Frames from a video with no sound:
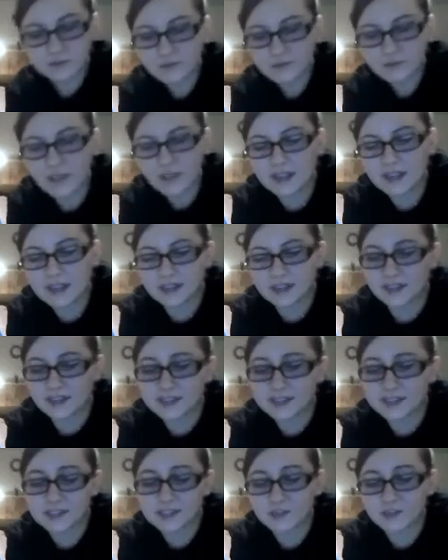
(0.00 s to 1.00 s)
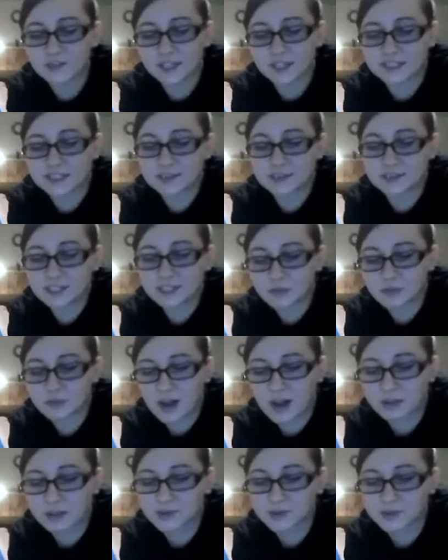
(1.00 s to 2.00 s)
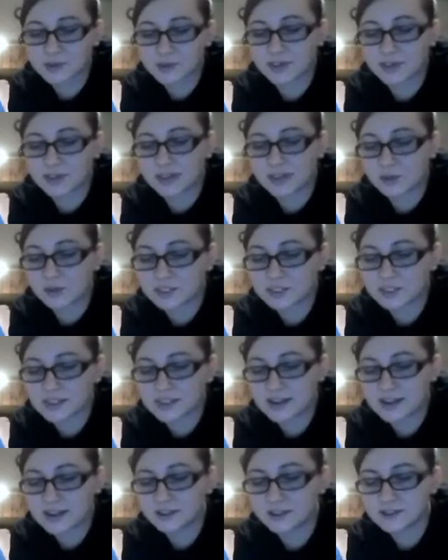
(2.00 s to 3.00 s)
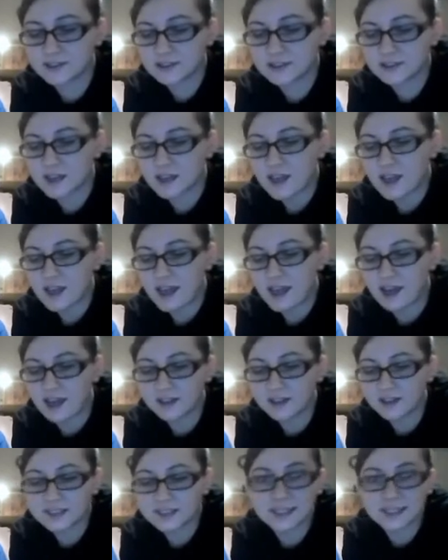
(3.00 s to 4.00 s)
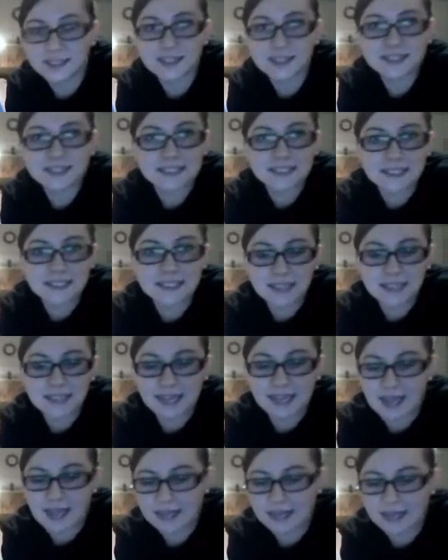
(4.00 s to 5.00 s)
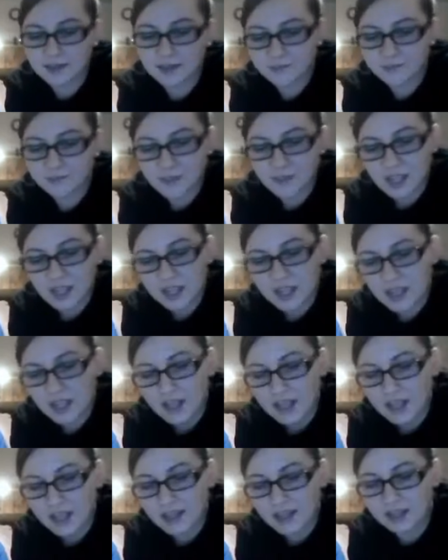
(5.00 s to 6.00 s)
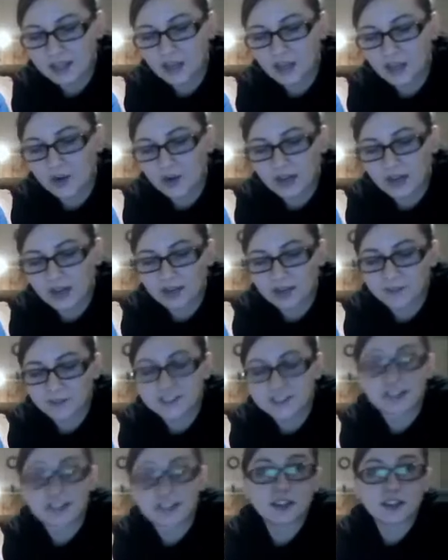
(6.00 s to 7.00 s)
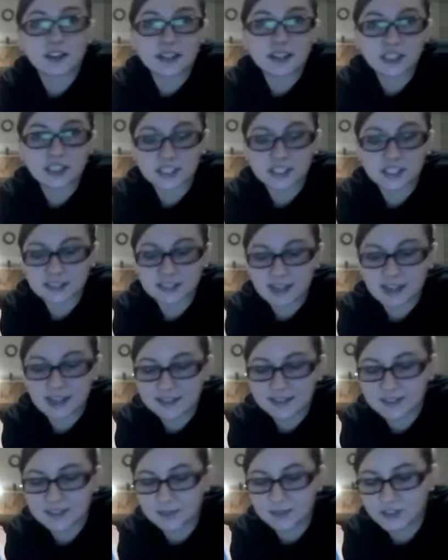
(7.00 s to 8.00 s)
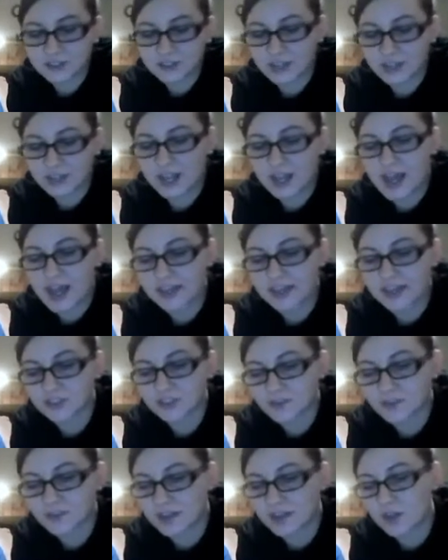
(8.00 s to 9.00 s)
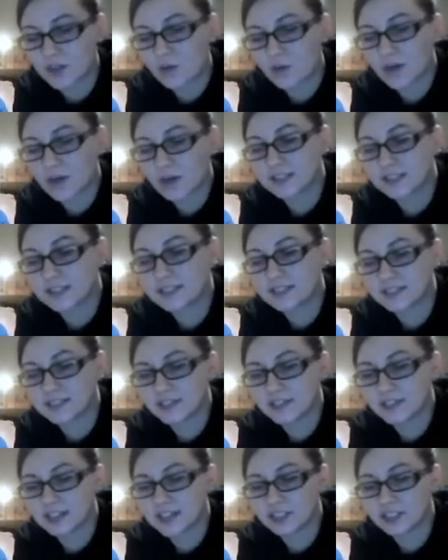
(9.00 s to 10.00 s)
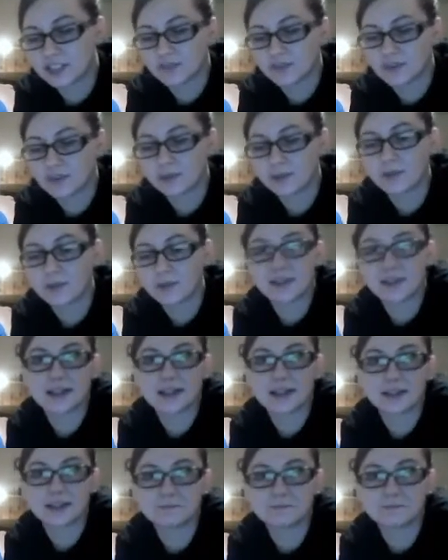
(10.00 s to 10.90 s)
And listen for any speech problems with lingual sounds, L, T, D, and N. And note any fasciculations, asymmetry, atrophy, or a deviation from the midline.